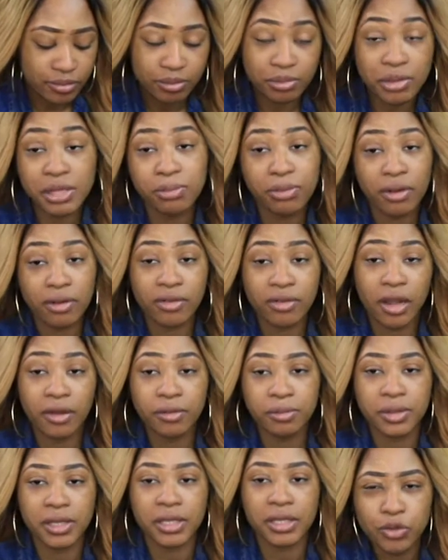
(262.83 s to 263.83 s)
people
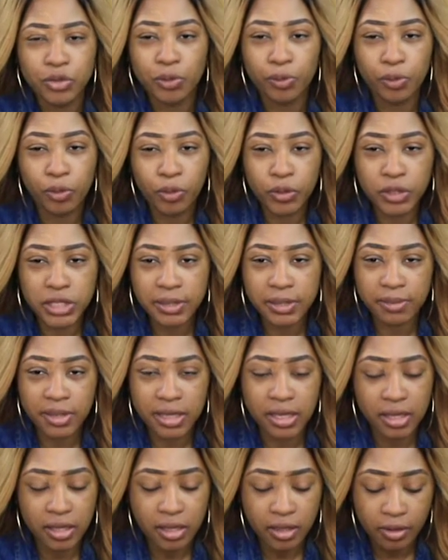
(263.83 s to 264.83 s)
around me supporting
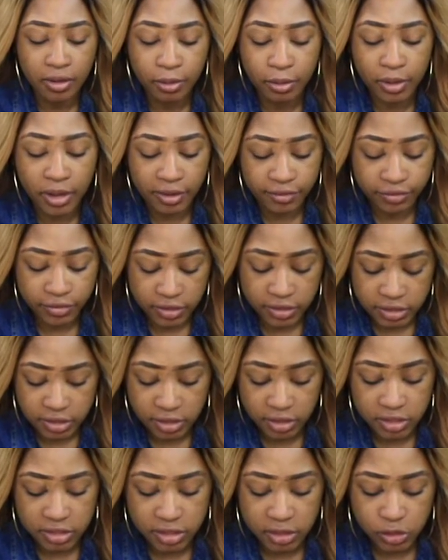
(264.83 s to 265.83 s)
me when I first
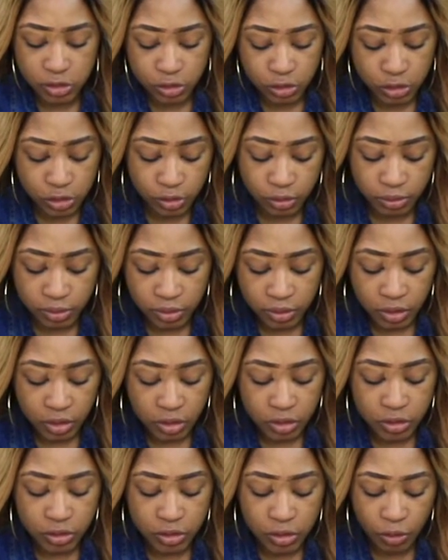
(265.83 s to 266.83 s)
started YouTube.
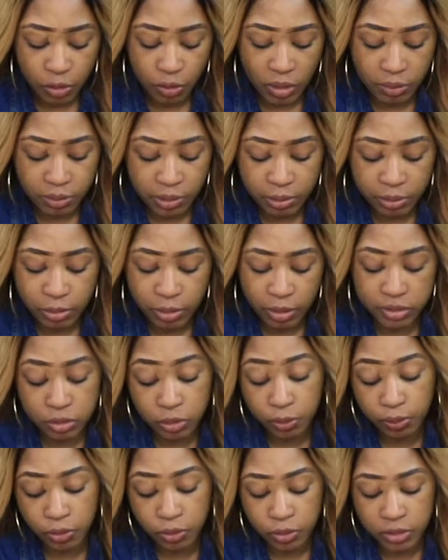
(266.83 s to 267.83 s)
So when people were
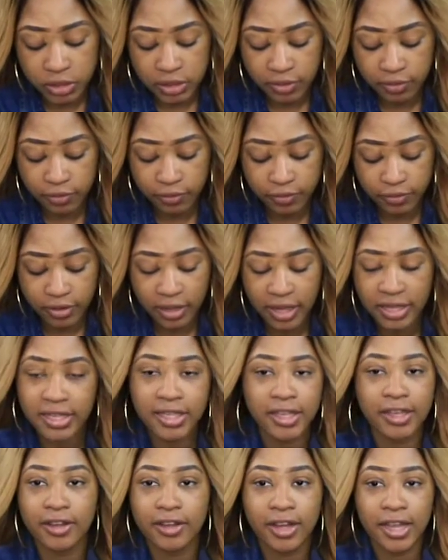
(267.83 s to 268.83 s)
supportive, I
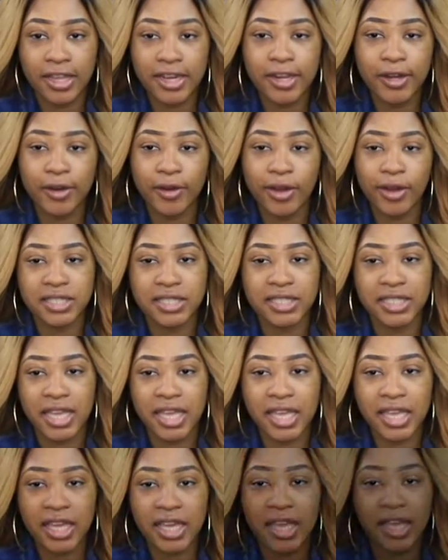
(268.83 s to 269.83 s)
didn't, I didn't know how to
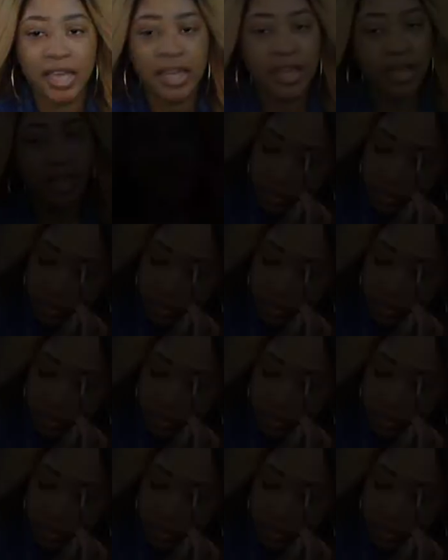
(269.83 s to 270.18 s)
take it.